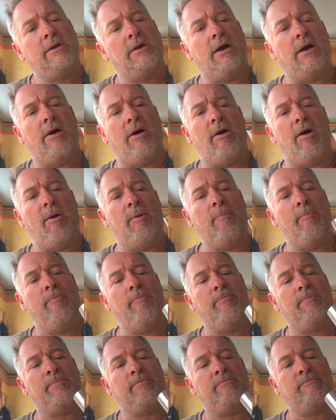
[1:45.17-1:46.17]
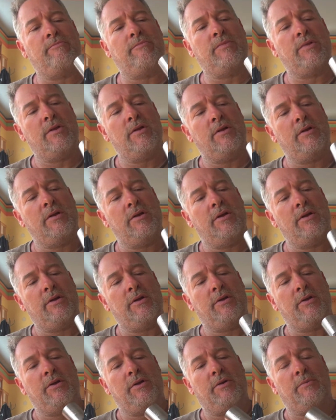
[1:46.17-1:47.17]
um,
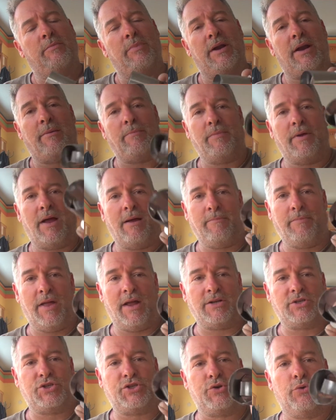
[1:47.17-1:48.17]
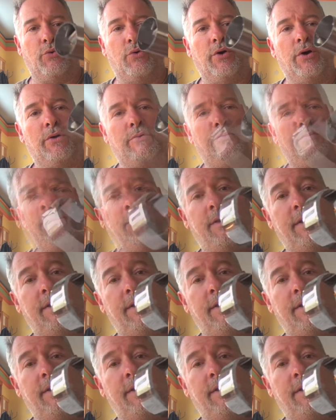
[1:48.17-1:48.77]
but I'm, I'm not sure.